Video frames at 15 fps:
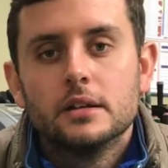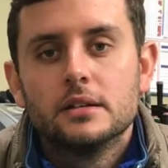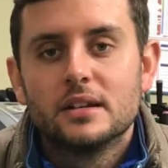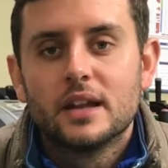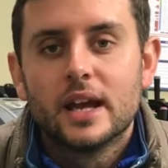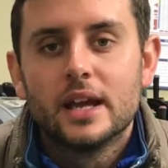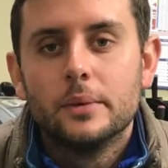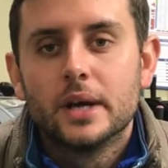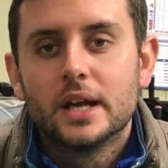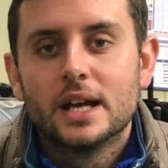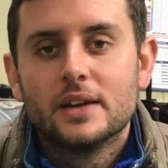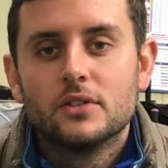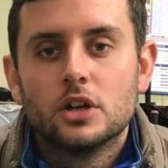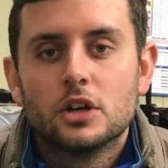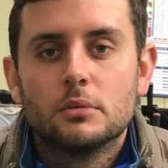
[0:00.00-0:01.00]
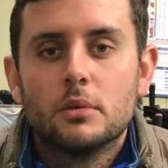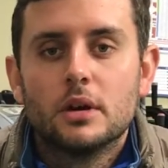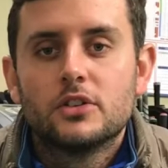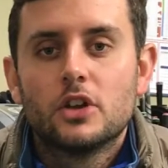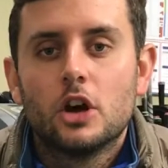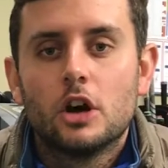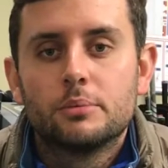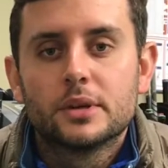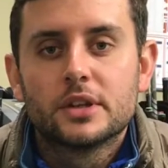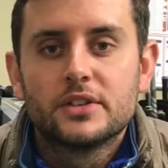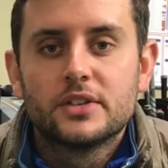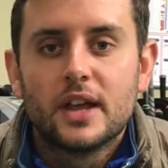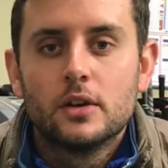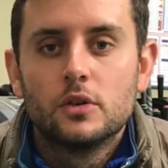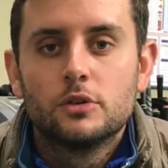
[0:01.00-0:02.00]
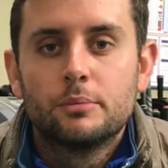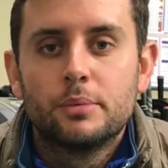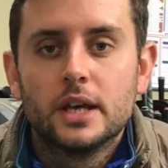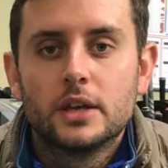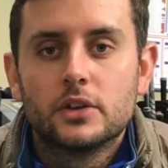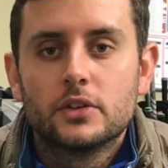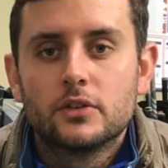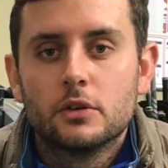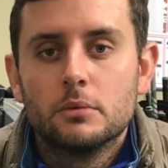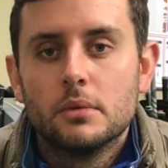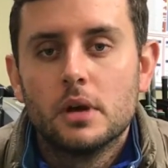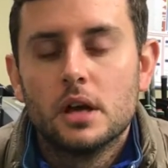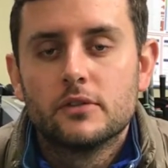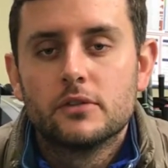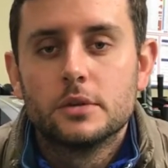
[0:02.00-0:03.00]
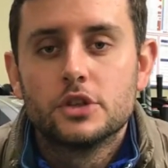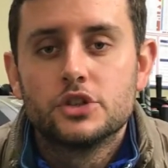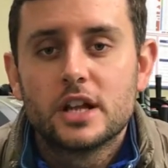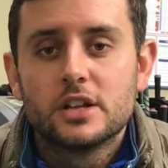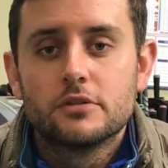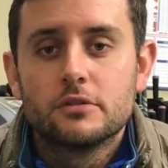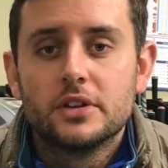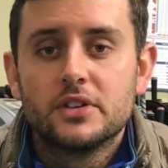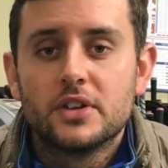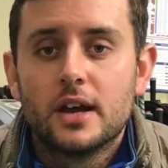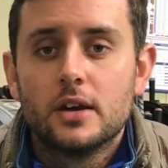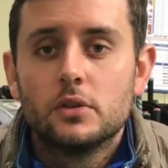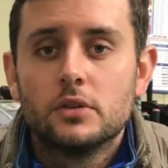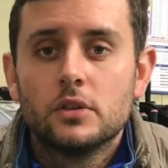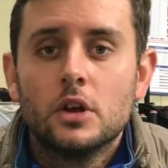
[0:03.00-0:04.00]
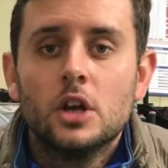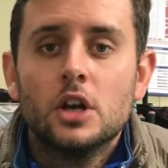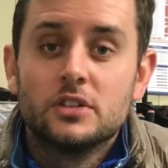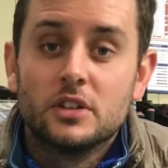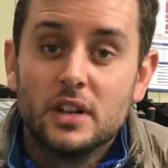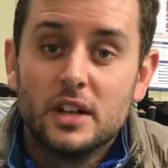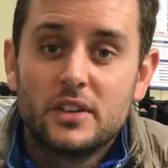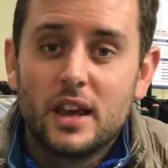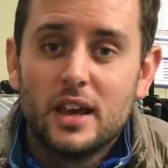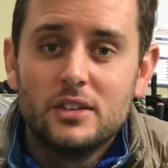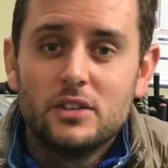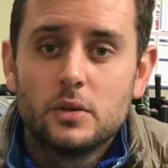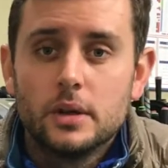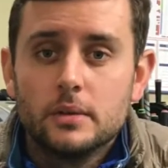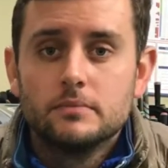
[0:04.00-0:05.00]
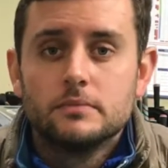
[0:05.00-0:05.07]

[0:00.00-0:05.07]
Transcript: Today we're gonna have a look at my top sales picks from, uh, from the January sales. So let's get into it.